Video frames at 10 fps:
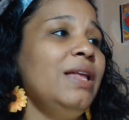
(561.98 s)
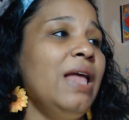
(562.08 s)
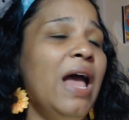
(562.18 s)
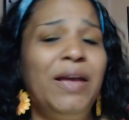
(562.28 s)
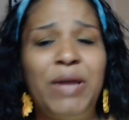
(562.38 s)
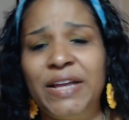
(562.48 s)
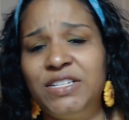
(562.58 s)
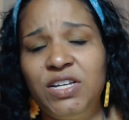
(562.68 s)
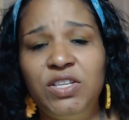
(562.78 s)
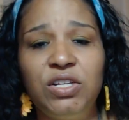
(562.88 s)
I
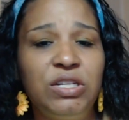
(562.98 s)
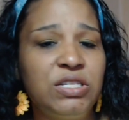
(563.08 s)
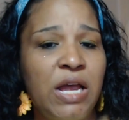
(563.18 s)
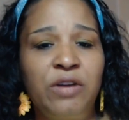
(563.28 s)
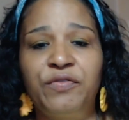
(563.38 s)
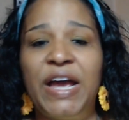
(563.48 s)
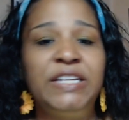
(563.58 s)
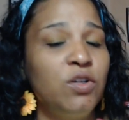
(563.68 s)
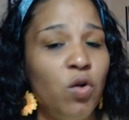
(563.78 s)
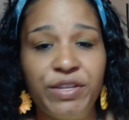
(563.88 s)
did the sacrifice. I
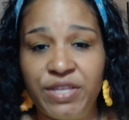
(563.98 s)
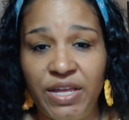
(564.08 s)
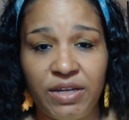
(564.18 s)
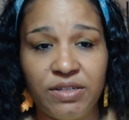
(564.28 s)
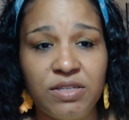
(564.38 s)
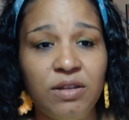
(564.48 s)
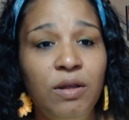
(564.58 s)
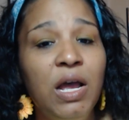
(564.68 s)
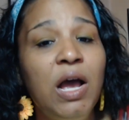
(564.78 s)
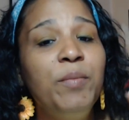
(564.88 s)
did all the things.
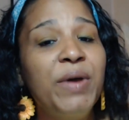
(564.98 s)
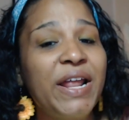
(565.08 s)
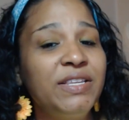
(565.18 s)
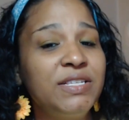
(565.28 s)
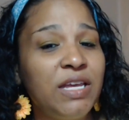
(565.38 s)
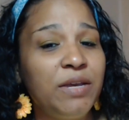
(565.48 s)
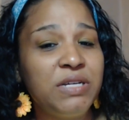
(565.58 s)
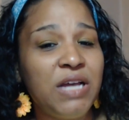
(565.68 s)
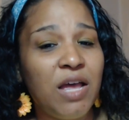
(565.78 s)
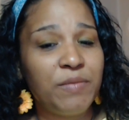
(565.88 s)
But at the same
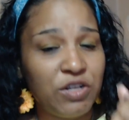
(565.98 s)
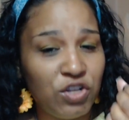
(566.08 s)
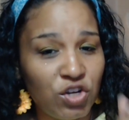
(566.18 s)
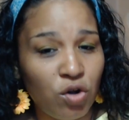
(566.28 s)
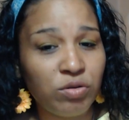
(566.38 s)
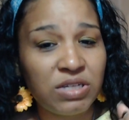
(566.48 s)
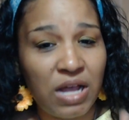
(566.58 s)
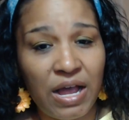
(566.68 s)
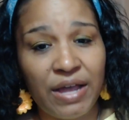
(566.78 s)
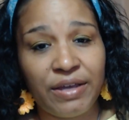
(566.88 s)
time, in no
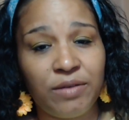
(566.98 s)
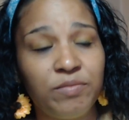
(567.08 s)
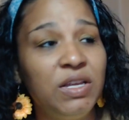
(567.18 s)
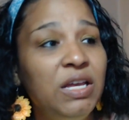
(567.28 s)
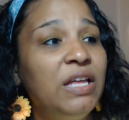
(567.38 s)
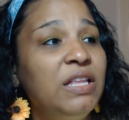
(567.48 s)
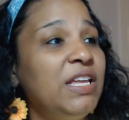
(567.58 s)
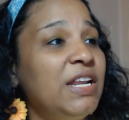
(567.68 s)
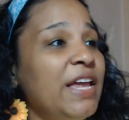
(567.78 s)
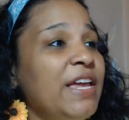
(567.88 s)
time
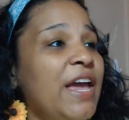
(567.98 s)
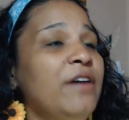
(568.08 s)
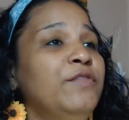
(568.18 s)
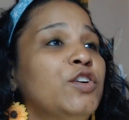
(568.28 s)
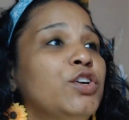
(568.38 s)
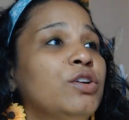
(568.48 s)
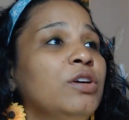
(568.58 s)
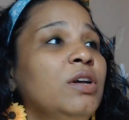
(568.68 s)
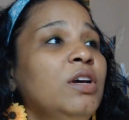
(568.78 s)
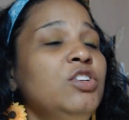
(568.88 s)
did I ever
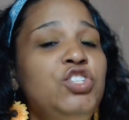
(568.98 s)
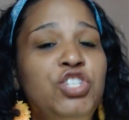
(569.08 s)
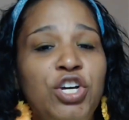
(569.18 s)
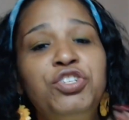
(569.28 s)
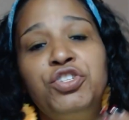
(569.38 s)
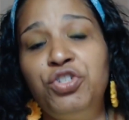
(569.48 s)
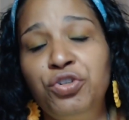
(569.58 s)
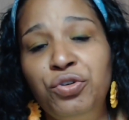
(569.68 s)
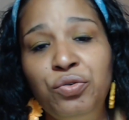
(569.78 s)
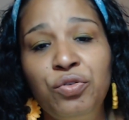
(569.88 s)
just
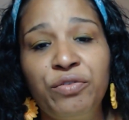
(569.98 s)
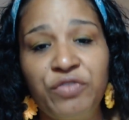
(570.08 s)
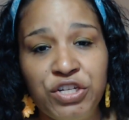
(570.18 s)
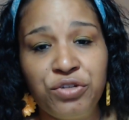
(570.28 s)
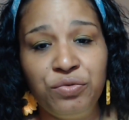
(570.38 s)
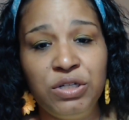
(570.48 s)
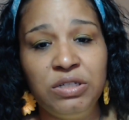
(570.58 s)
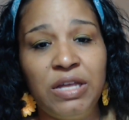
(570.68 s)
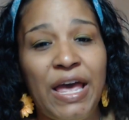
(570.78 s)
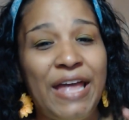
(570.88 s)
do the
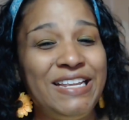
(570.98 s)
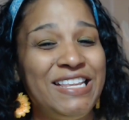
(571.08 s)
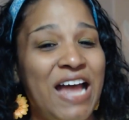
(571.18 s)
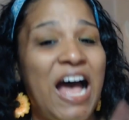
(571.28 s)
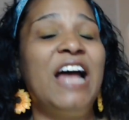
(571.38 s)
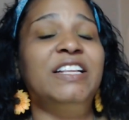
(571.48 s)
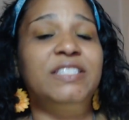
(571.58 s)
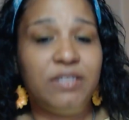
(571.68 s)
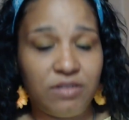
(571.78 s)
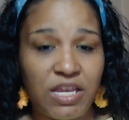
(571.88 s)
ritual and
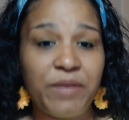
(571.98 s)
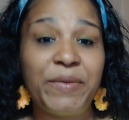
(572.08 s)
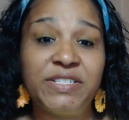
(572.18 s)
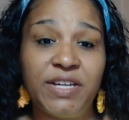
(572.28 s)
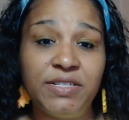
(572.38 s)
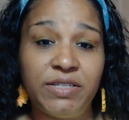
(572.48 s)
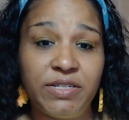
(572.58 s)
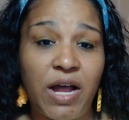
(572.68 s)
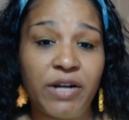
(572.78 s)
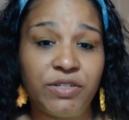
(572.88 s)
not take my son to the
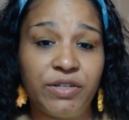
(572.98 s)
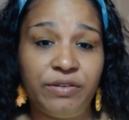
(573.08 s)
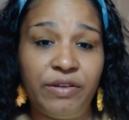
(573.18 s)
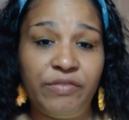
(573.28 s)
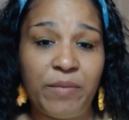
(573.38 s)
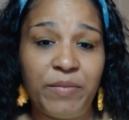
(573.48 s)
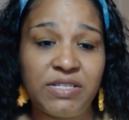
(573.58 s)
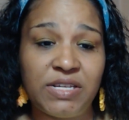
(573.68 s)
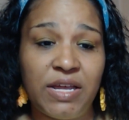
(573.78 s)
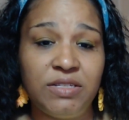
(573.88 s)
doctor, if that makes
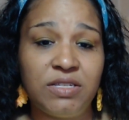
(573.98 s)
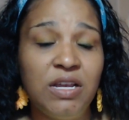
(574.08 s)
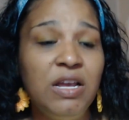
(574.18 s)
sense.